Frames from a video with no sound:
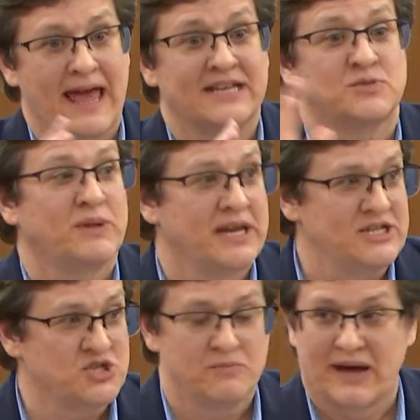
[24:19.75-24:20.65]

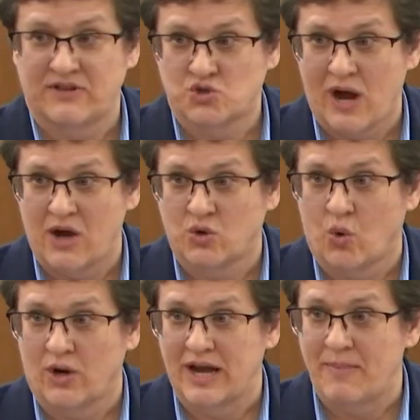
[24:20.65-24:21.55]
explanation by the trial
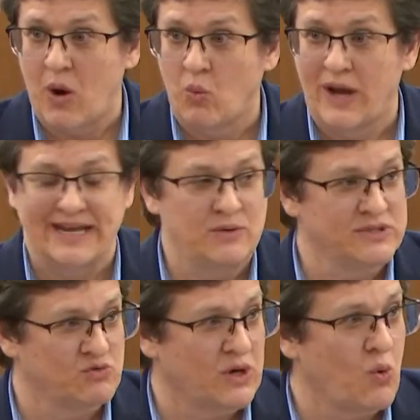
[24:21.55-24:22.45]
court about what he
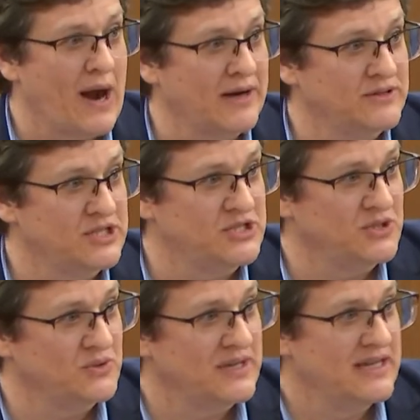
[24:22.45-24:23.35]
was required to
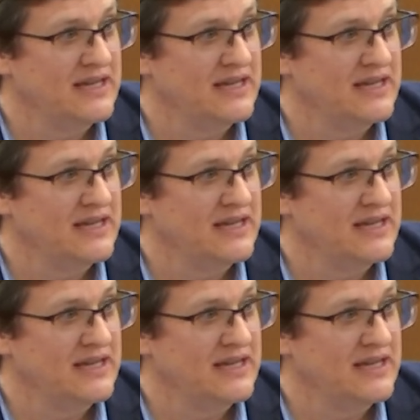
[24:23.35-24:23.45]
do.